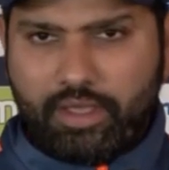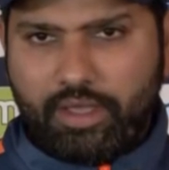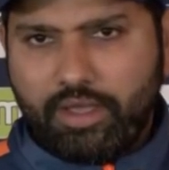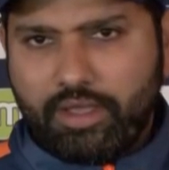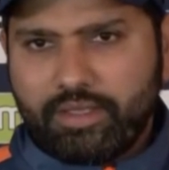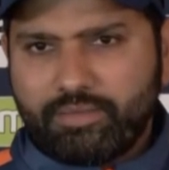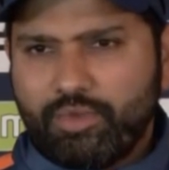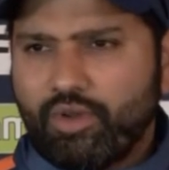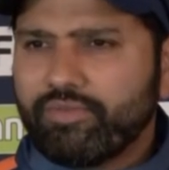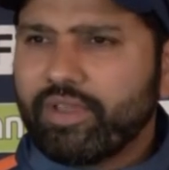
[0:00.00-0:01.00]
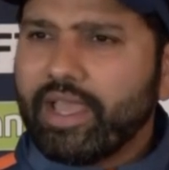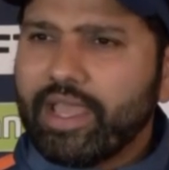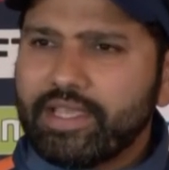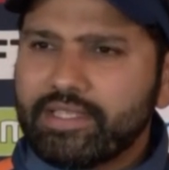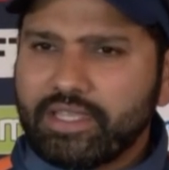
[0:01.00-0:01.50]
Uh, a lot of the
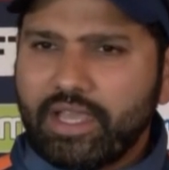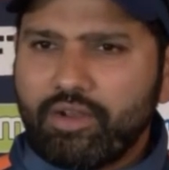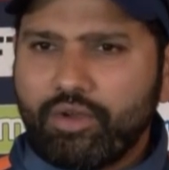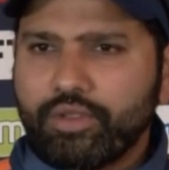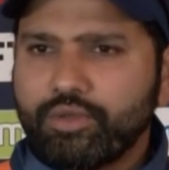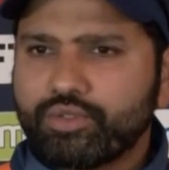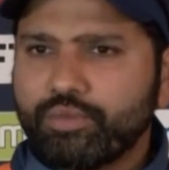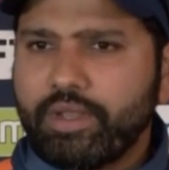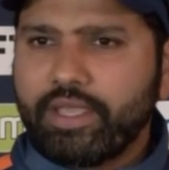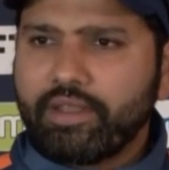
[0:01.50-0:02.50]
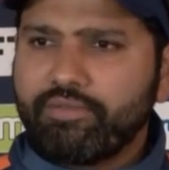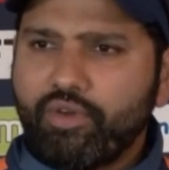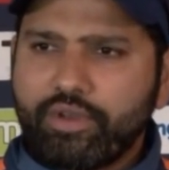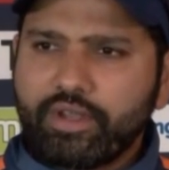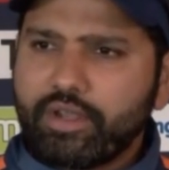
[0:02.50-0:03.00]
guys are not used to playing in
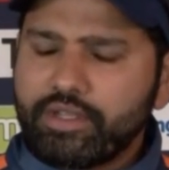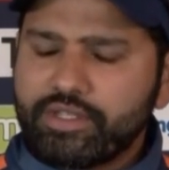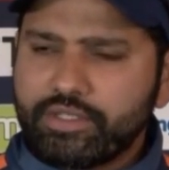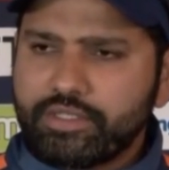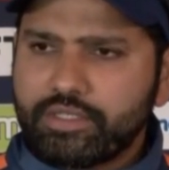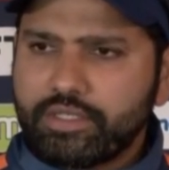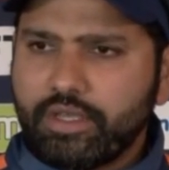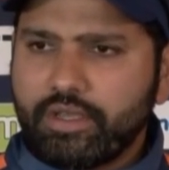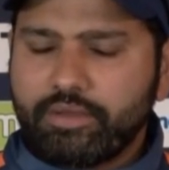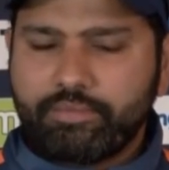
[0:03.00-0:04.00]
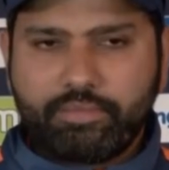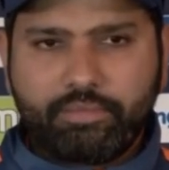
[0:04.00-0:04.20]
foreign conditions, uh,